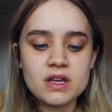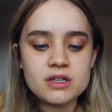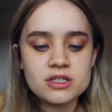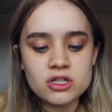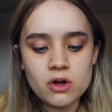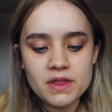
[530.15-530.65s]

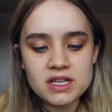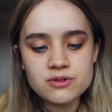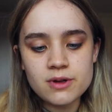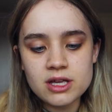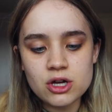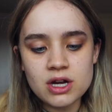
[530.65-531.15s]
So that's
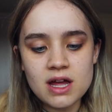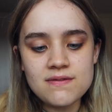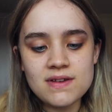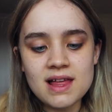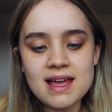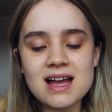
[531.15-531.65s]
quite good. I
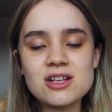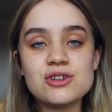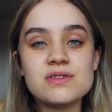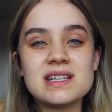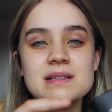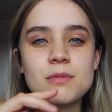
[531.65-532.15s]
feel like I'd
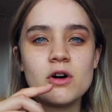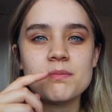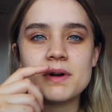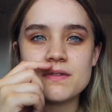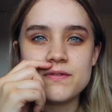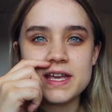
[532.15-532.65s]
use this more for
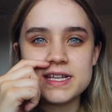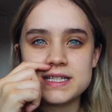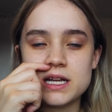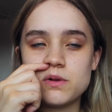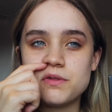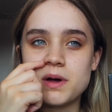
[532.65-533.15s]
my face than
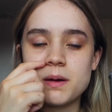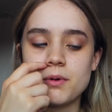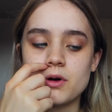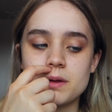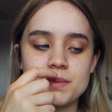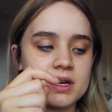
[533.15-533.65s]
I would for my
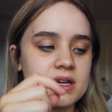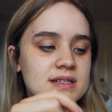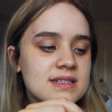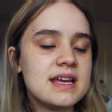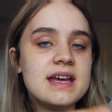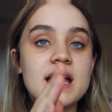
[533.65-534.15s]
body
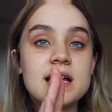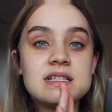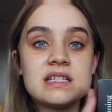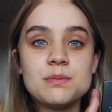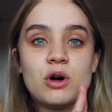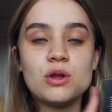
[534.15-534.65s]
because it's a
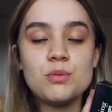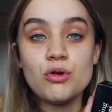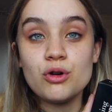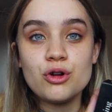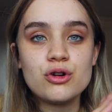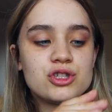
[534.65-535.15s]
smaller
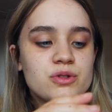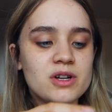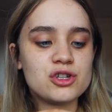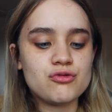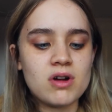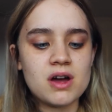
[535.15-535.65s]
product, so
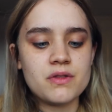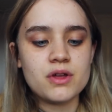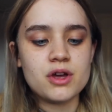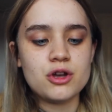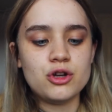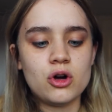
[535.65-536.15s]
I'd
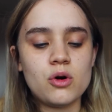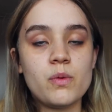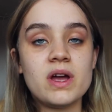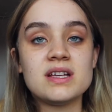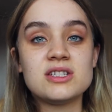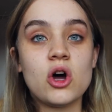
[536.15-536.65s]
rather not
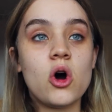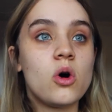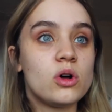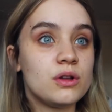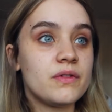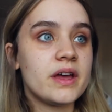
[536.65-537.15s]
waste
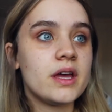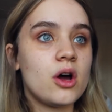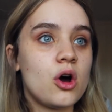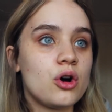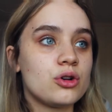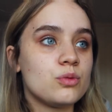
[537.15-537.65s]
all of it
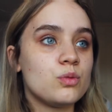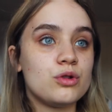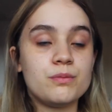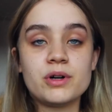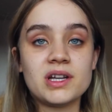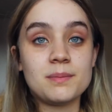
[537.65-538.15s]
on one
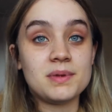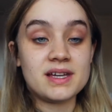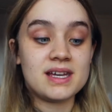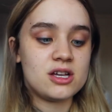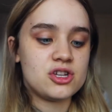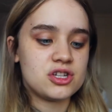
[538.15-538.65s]
body
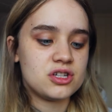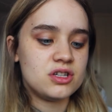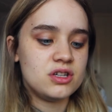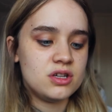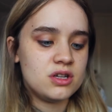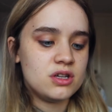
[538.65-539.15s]
application.
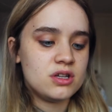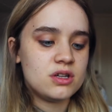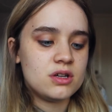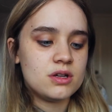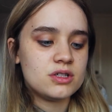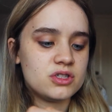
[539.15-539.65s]

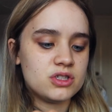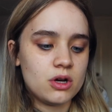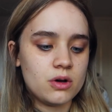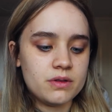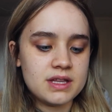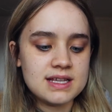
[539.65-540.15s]

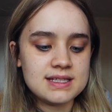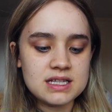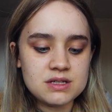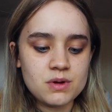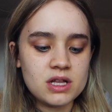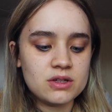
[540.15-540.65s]
So this is
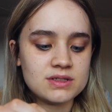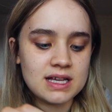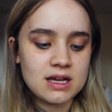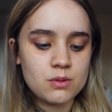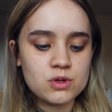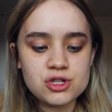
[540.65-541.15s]
what it looks
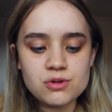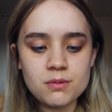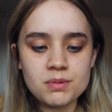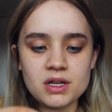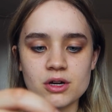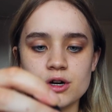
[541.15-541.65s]
like once you
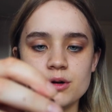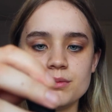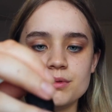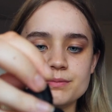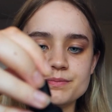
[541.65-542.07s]
open it up.